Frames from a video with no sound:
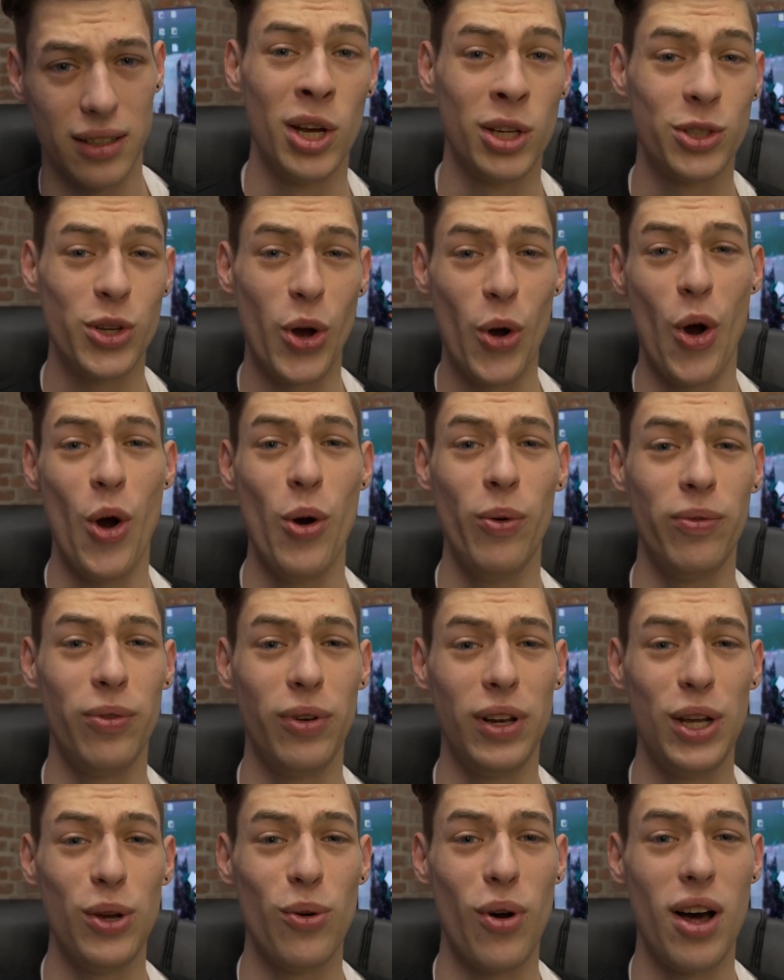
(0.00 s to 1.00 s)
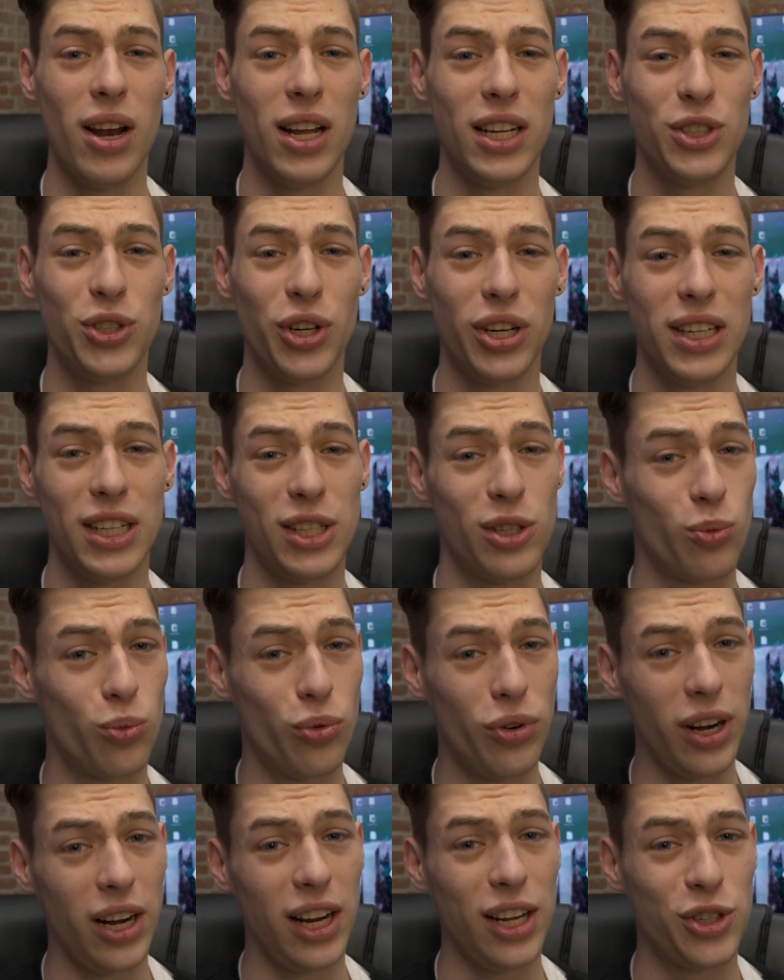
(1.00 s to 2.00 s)
So hopefully you all enjoyed this
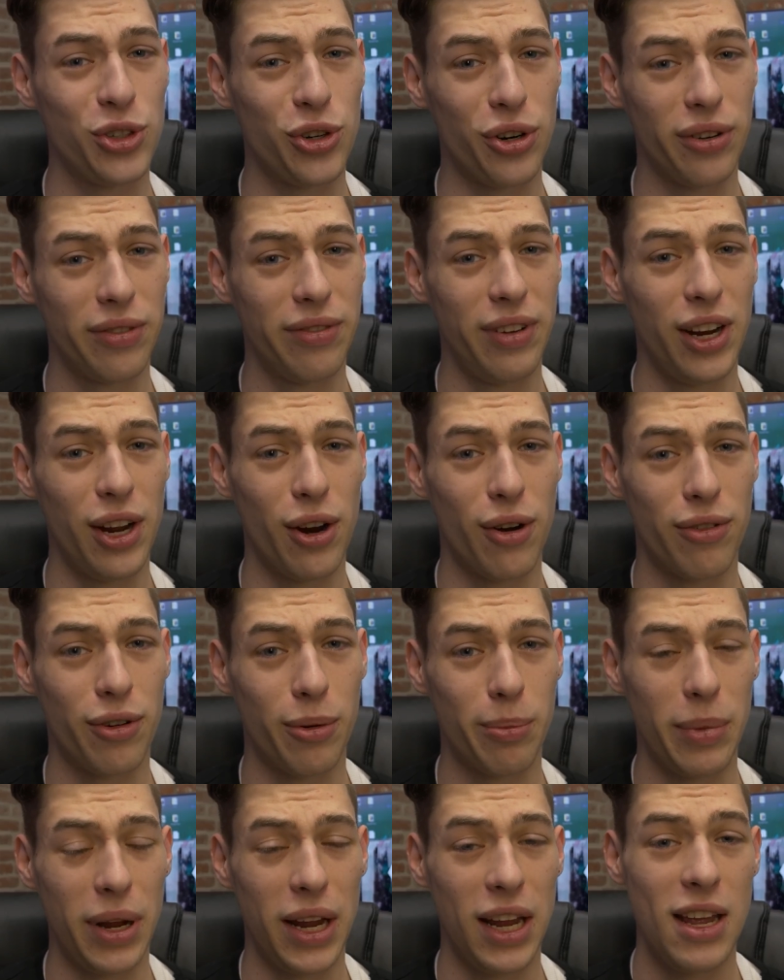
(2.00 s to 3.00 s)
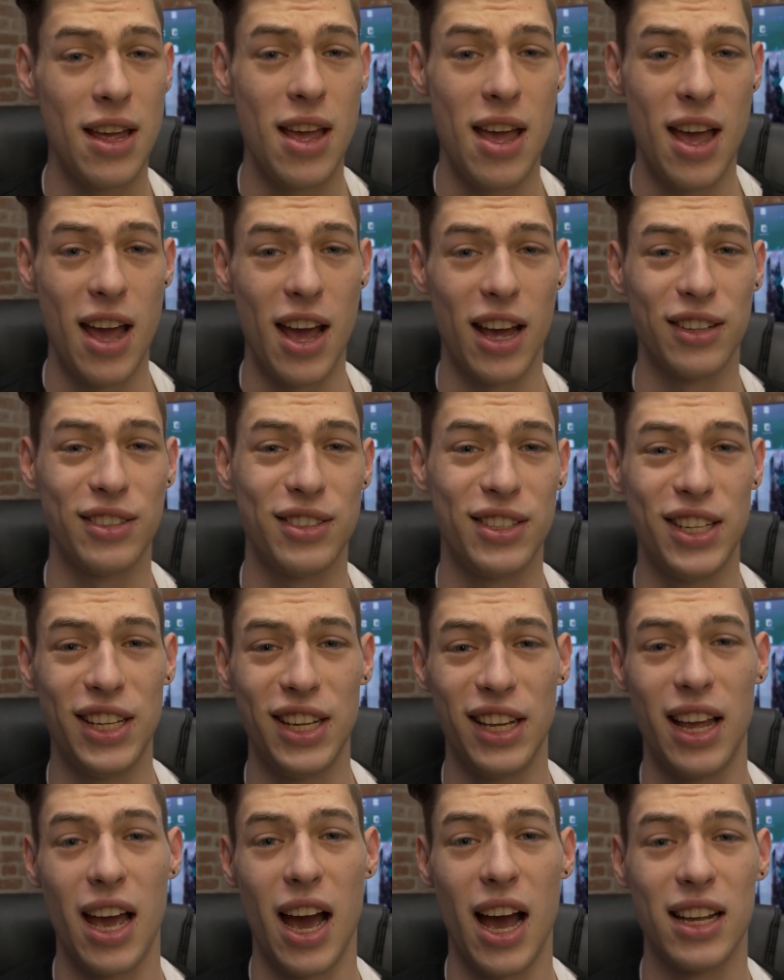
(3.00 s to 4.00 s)
really short video from me and
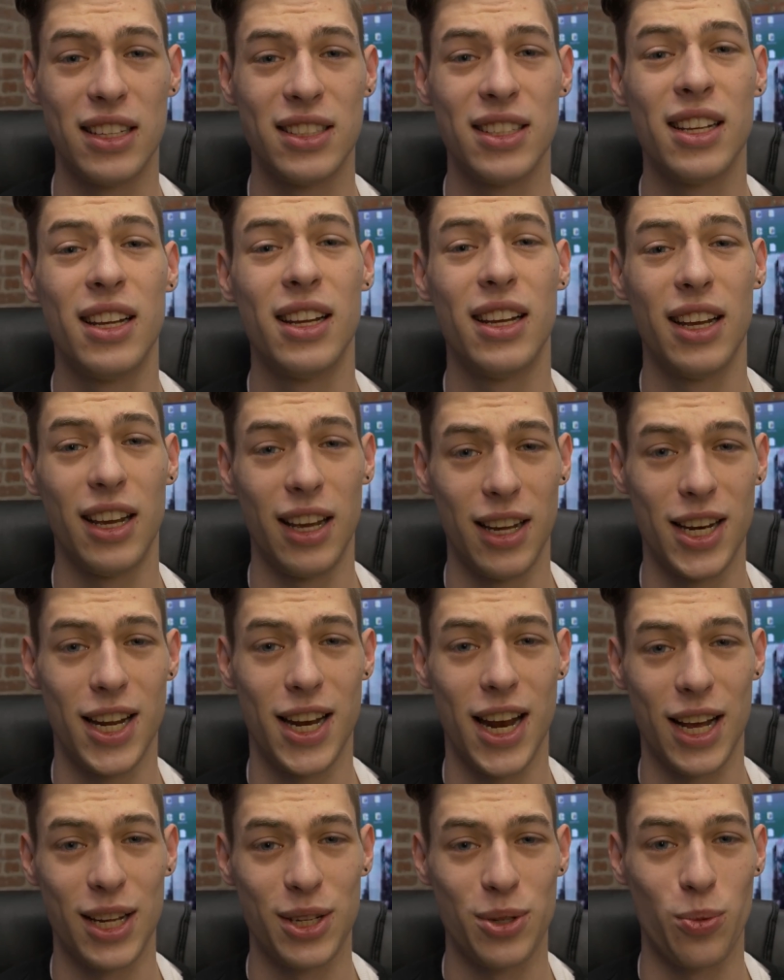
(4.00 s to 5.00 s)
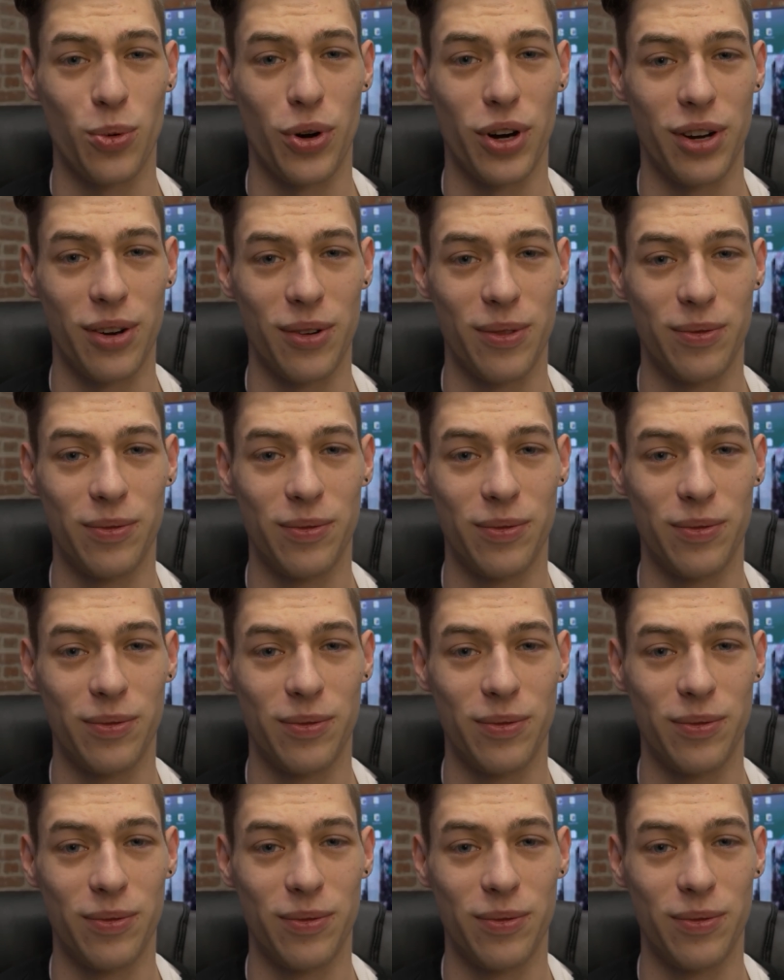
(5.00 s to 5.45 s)
see you guys in the next one.